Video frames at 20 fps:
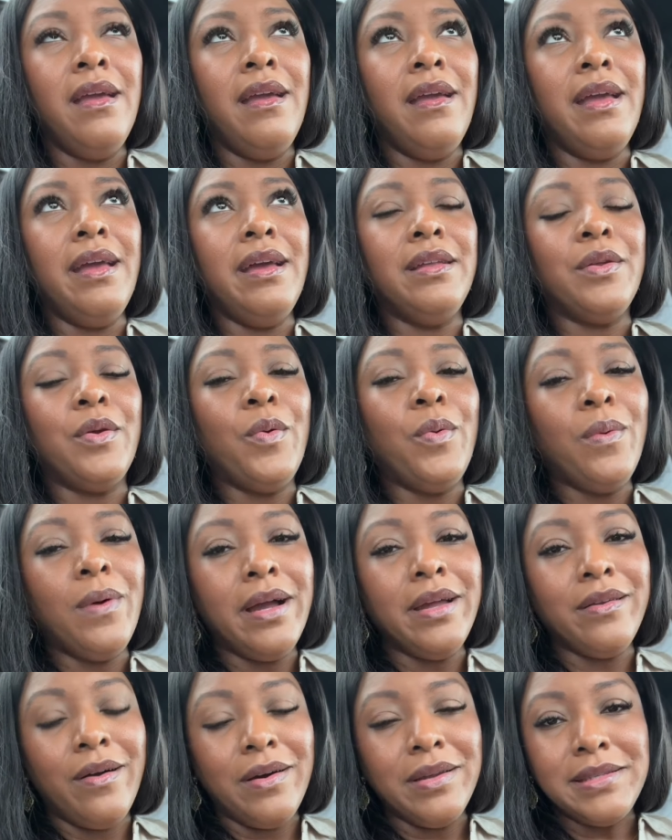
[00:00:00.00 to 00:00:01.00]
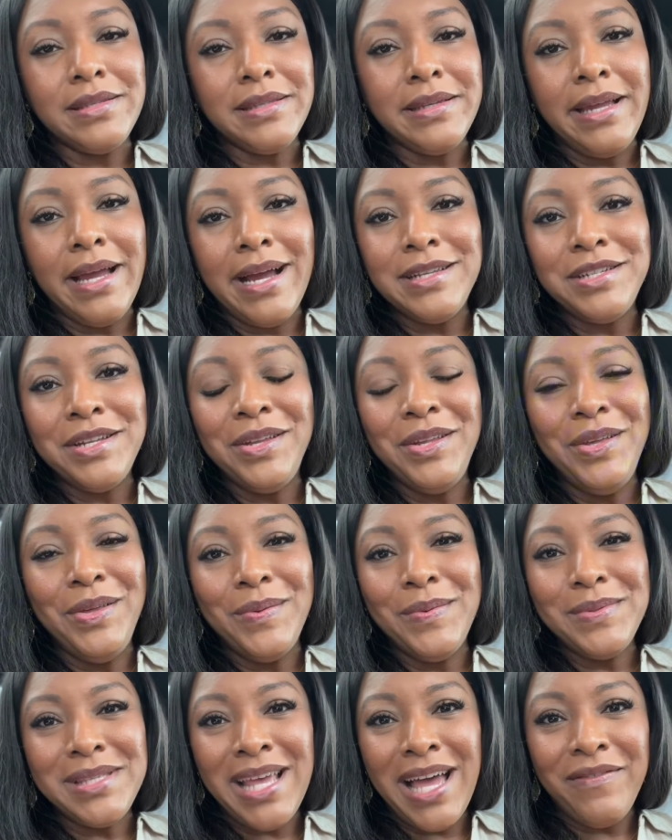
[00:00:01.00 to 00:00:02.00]
And quite honestly, I didn't
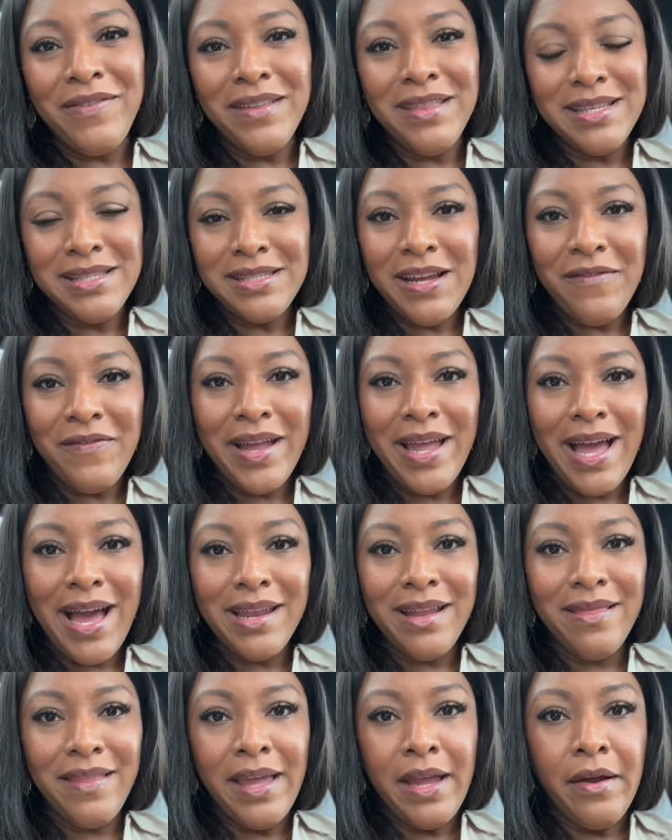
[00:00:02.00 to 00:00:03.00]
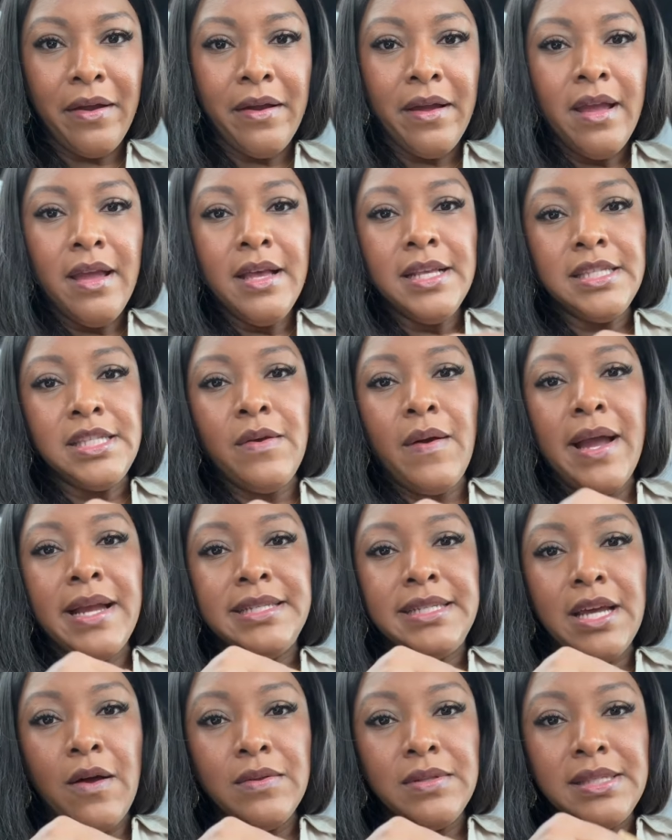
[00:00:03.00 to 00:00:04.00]
use half of the stuff I had in there. So I
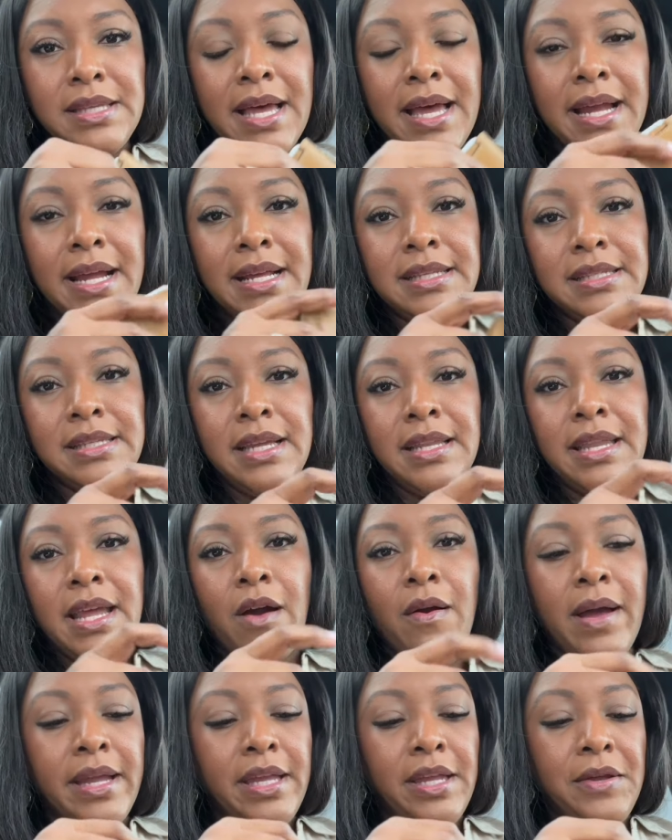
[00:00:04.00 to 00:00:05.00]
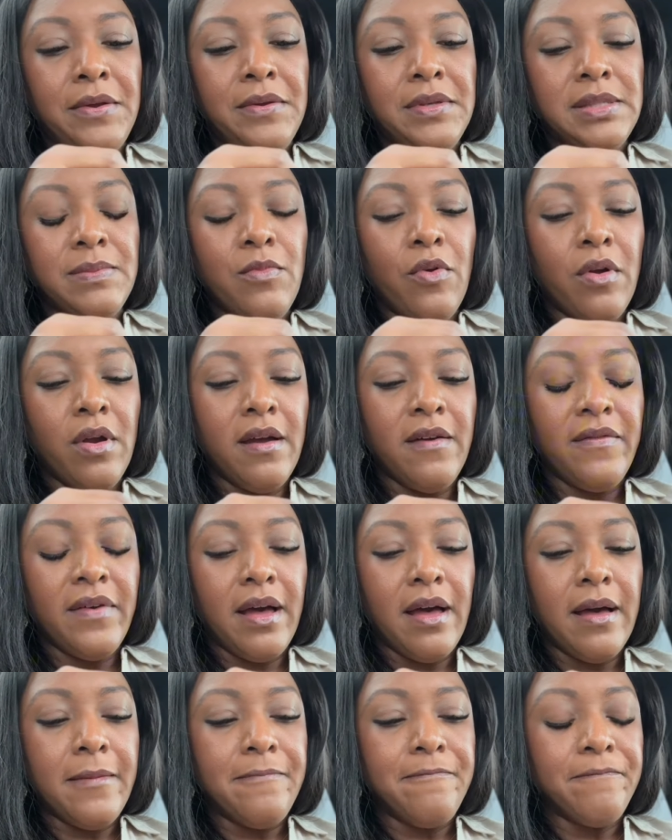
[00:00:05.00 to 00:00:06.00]
downsized, and now I use more of
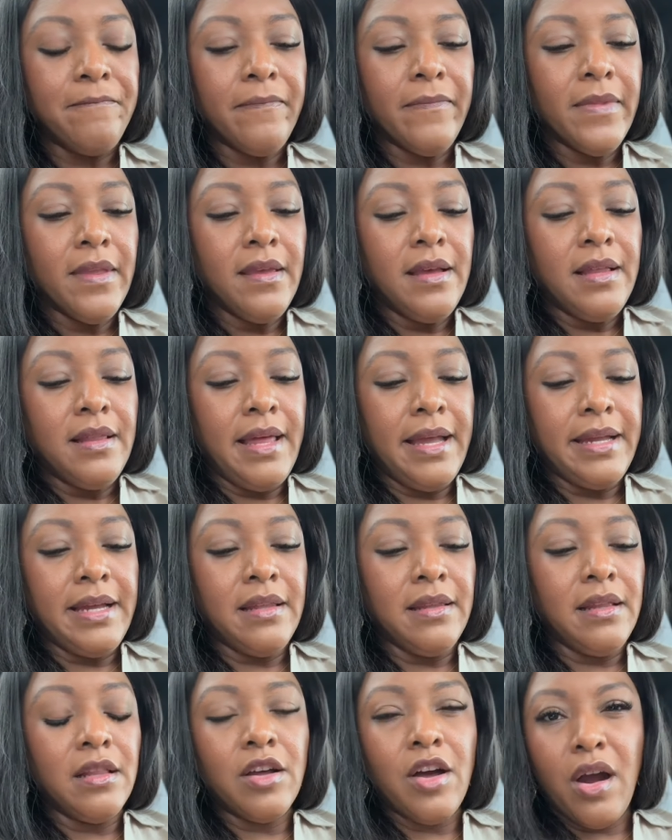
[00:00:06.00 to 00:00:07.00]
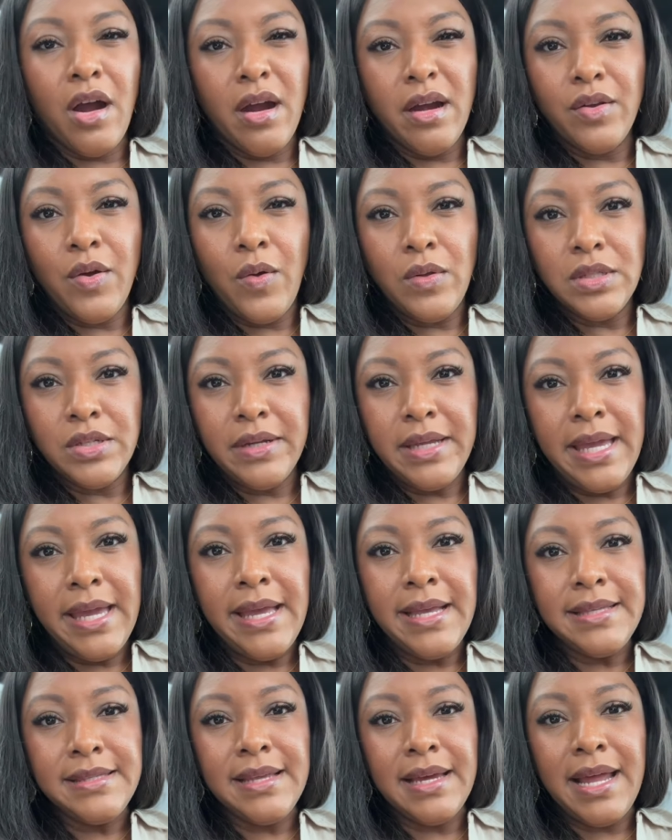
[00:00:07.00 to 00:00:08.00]
like a little card holder
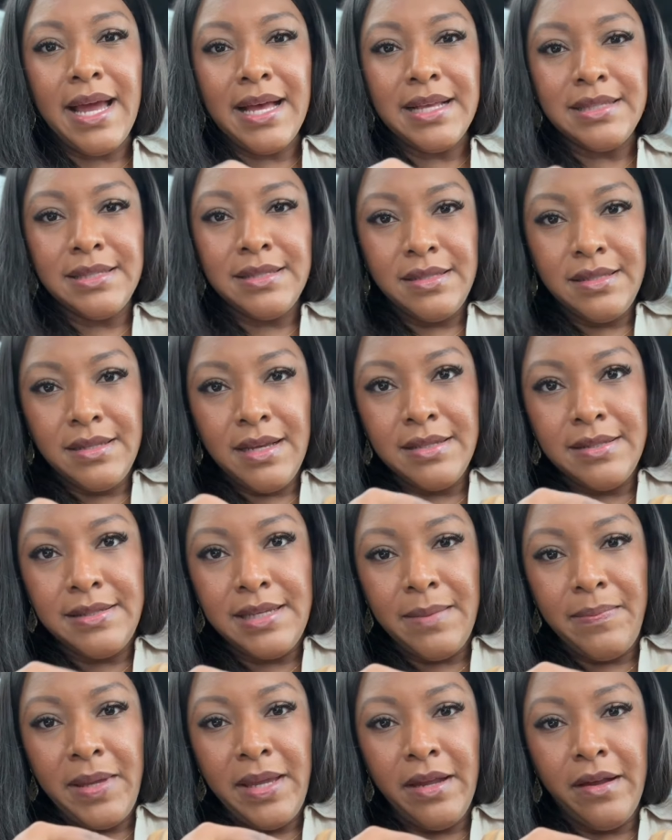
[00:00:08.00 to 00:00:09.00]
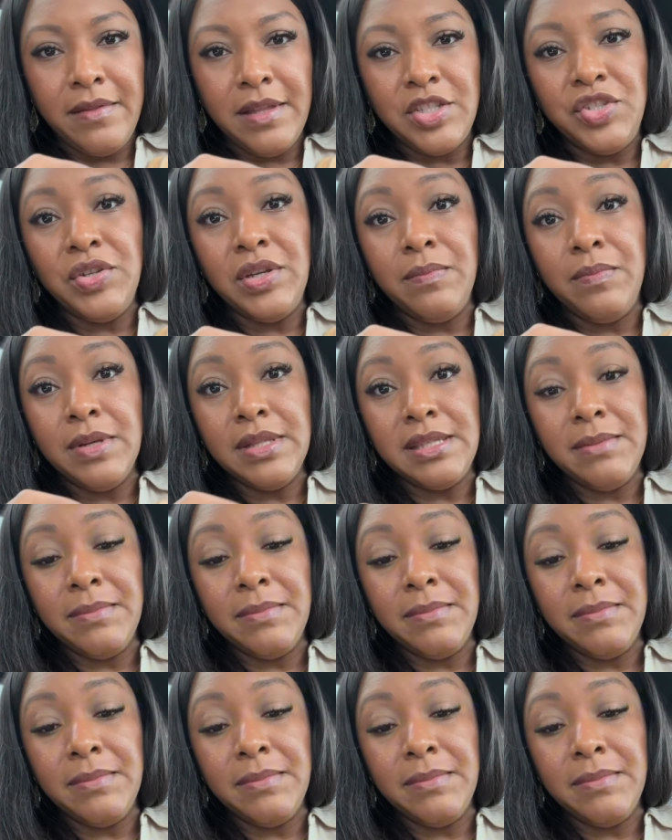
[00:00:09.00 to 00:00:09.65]
case that has a zip here that you can put some